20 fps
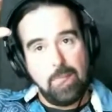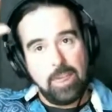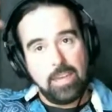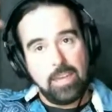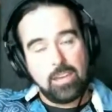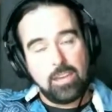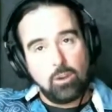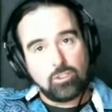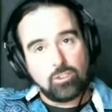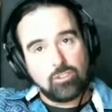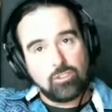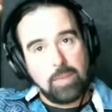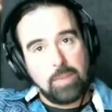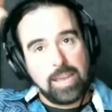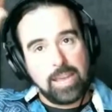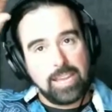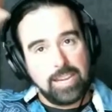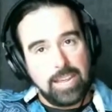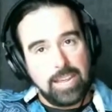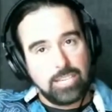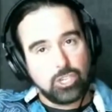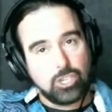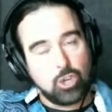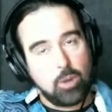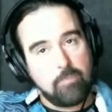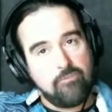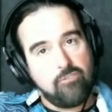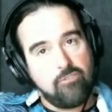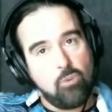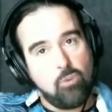It goes from like an A
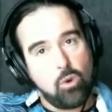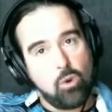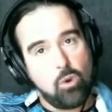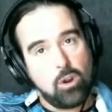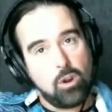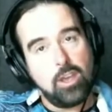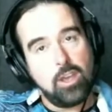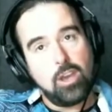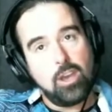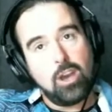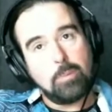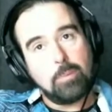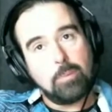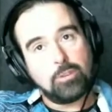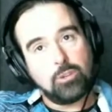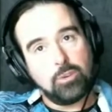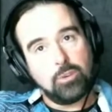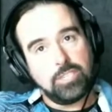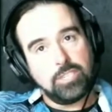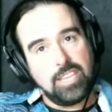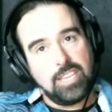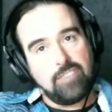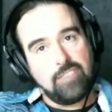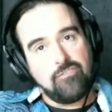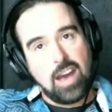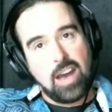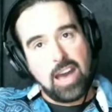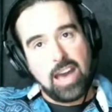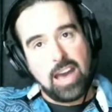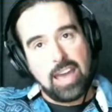sharp 4 up to a
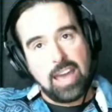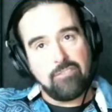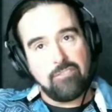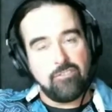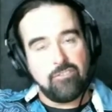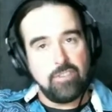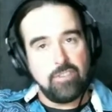D5,